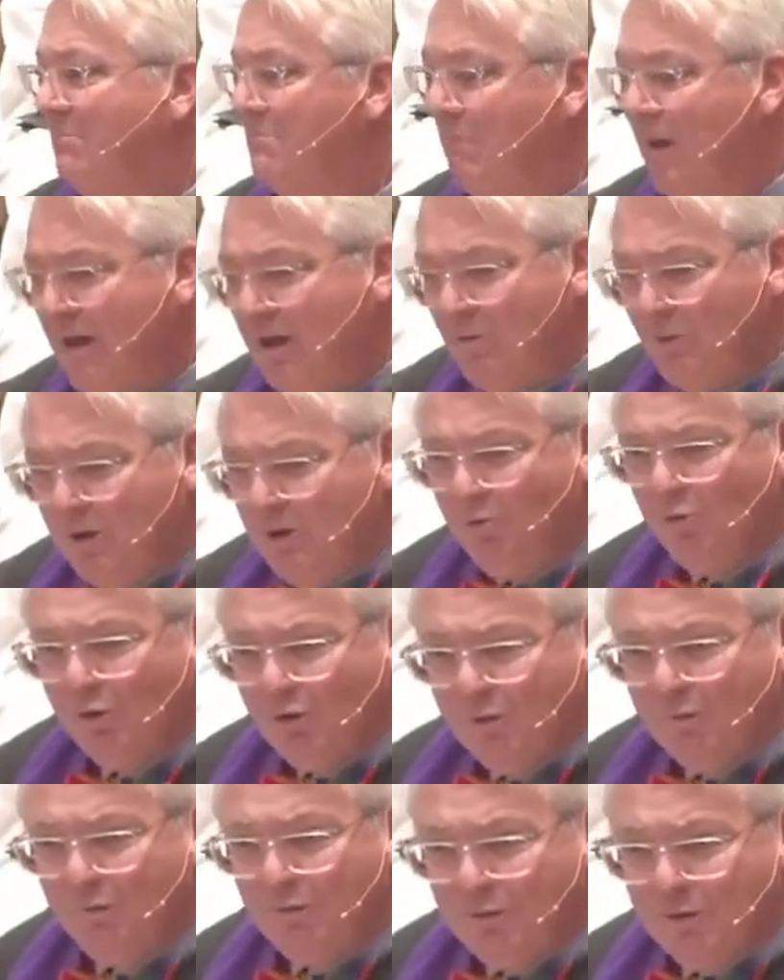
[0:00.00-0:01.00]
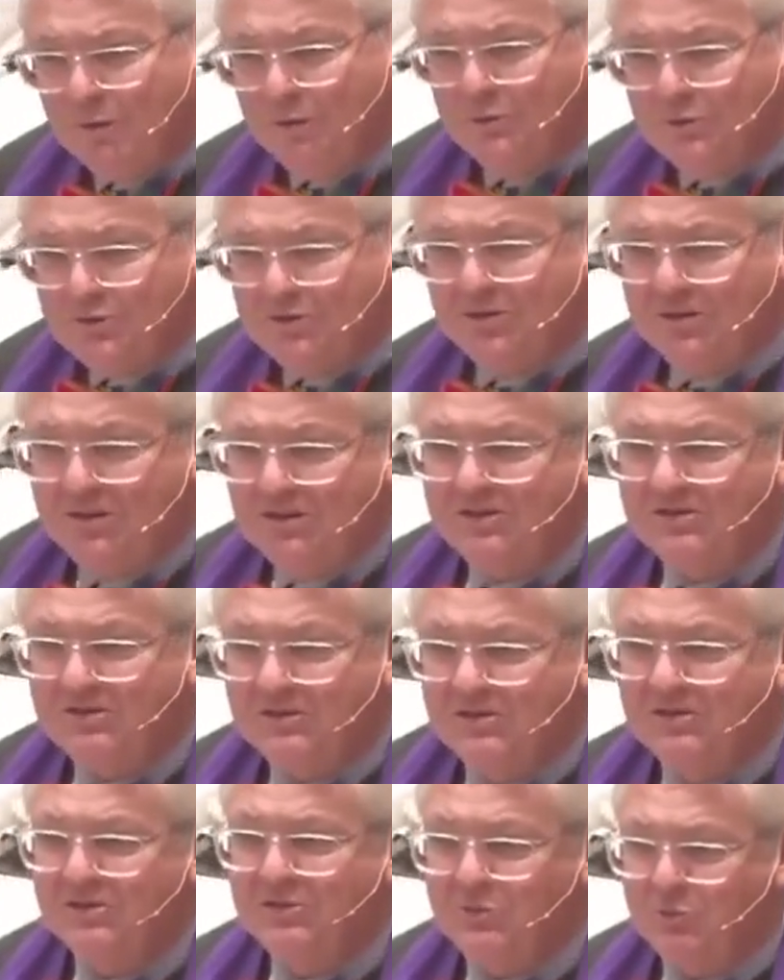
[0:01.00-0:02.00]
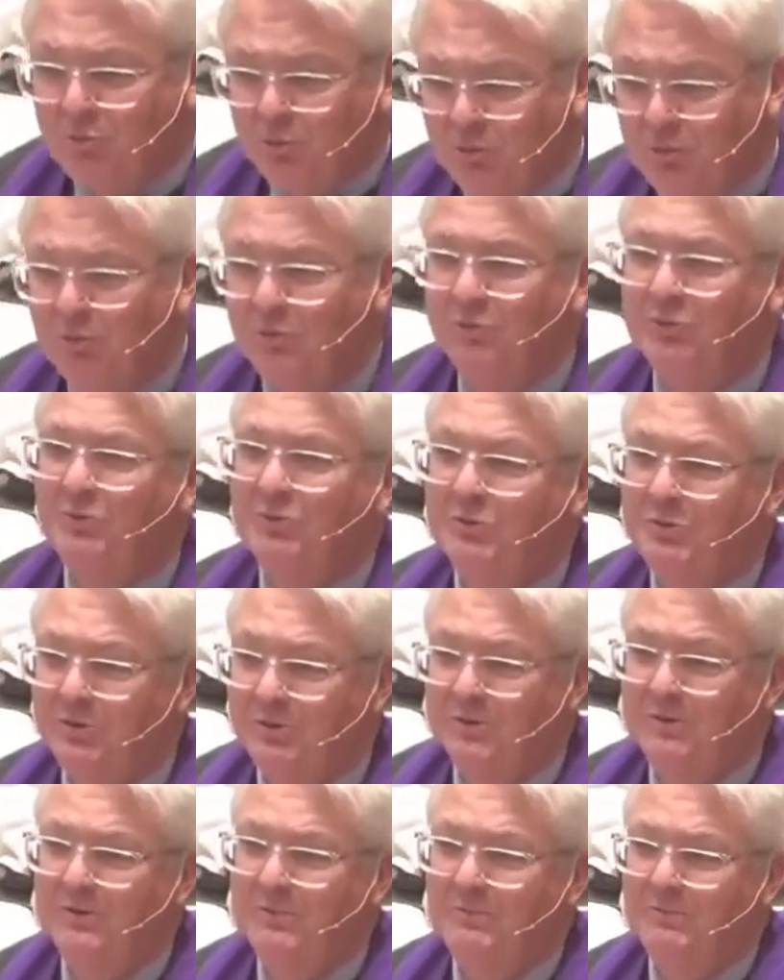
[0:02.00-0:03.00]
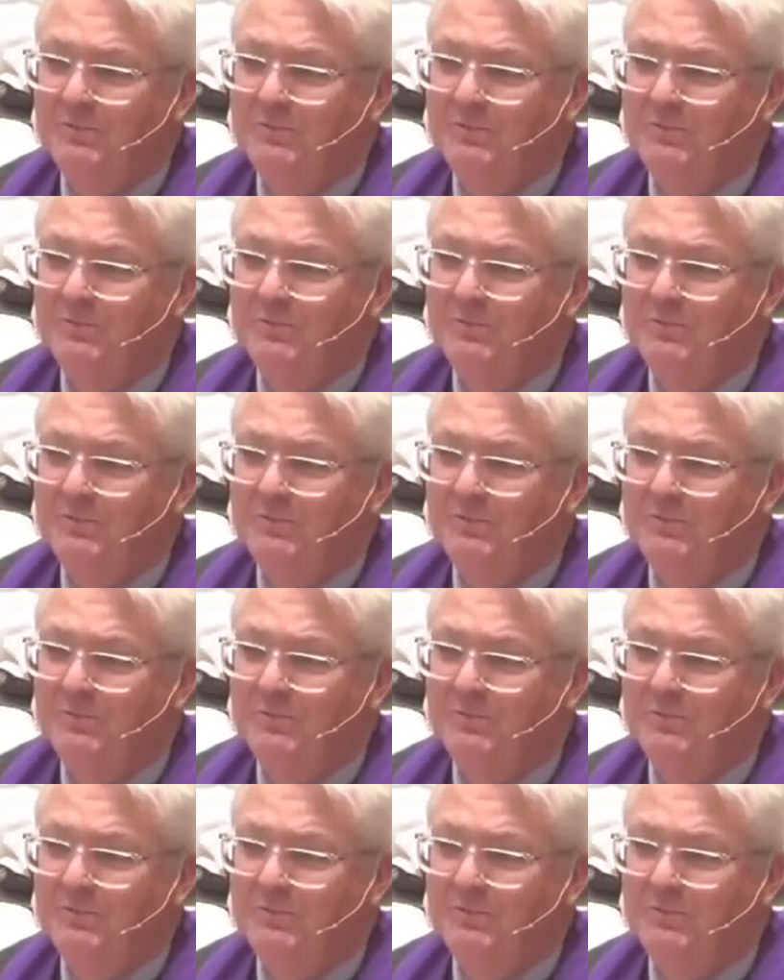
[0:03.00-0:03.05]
May we work for those things in this world.